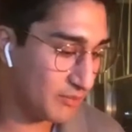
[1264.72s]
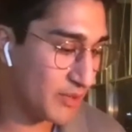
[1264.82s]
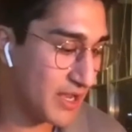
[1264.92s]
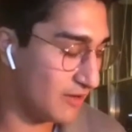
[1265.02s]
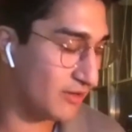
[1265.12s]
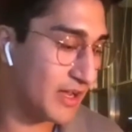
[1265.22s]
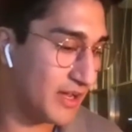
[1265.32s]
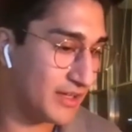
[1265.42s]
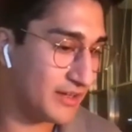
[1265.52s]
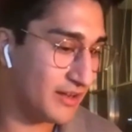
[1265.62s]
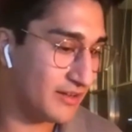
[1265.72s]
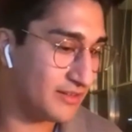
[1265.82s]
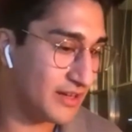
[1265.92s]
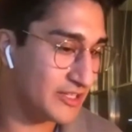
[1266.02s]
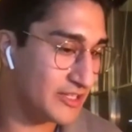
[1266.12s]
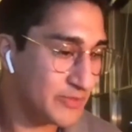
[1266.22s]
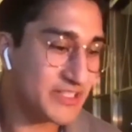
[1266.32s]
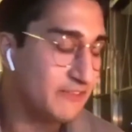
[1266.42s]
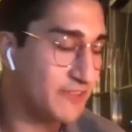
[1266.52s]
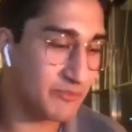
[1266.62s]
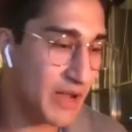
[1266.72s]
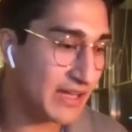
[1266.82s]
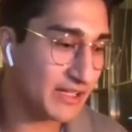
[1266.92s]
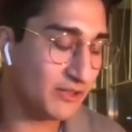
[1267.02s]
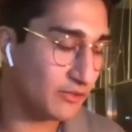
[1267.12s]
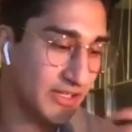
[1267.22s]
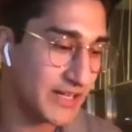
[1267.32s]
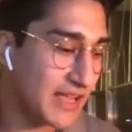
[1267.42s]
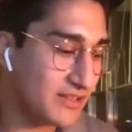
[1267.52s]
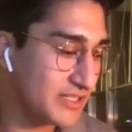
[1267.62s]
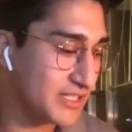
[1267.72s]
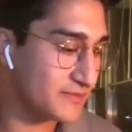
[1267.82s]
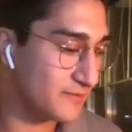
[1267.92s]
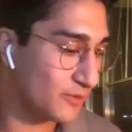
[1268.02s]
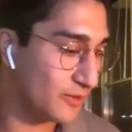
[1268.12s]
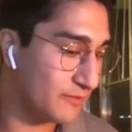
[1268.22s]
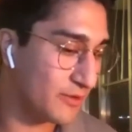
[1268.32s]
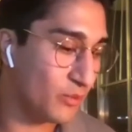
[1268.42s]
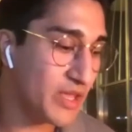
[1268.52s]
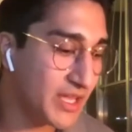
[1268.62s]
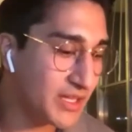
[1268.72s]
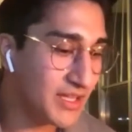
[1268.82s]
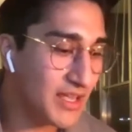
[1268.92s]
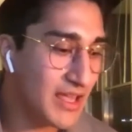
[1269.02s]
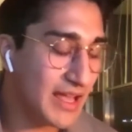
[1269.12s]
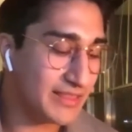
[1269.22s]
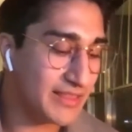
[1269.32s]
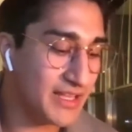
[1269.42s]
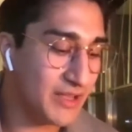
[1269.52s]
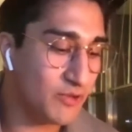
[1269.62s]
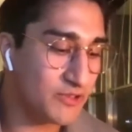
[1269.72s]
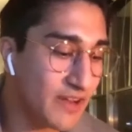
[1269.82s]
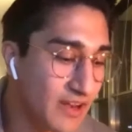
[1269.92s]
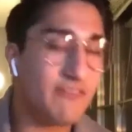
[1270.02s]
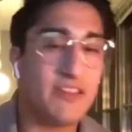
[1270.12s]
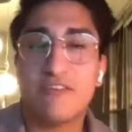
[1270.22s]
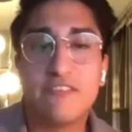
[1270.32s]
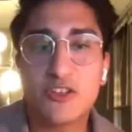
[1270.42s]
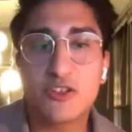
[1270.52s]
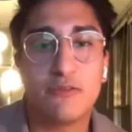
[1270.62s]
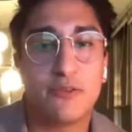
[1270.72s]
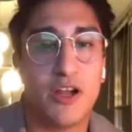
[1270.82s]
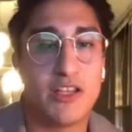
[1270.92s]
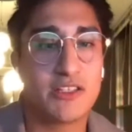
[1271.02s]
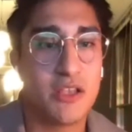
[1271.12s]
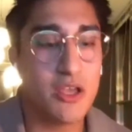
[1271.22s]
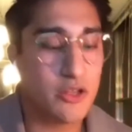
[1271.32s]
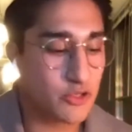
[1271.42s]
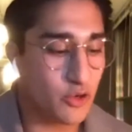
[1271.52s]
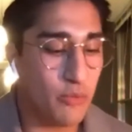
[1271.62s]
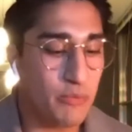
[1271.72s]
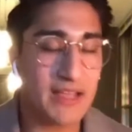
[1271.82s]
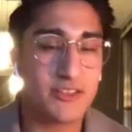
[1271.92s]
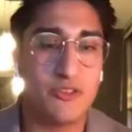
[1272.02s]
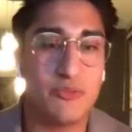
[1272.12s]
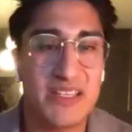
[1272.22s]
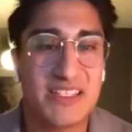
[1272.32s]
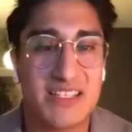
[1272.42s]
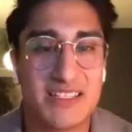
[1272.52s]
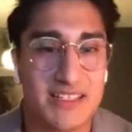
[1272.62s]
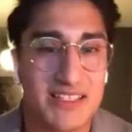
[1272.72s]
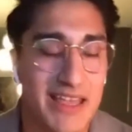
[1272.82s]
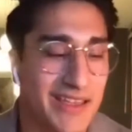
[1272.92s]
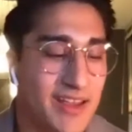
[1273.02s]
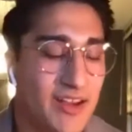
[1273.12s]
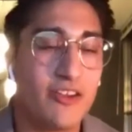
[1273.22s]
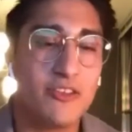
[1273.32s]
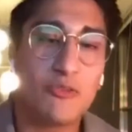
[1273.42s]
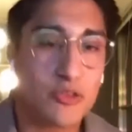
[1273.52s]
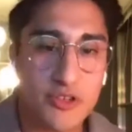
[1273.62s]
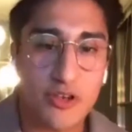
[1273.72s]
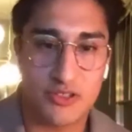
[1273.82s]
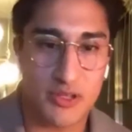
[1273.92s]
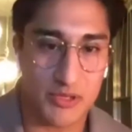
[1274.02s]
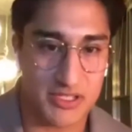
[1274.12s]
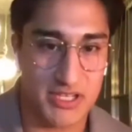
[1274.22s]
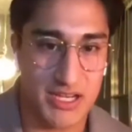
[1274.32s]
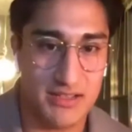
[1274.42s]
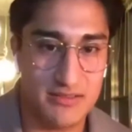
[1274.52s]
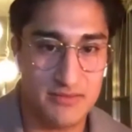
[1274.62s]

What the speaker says: on a specific model or analysis for a week, I think it was very beneficial for us to go back to the business and say, here are the results that we're seeing.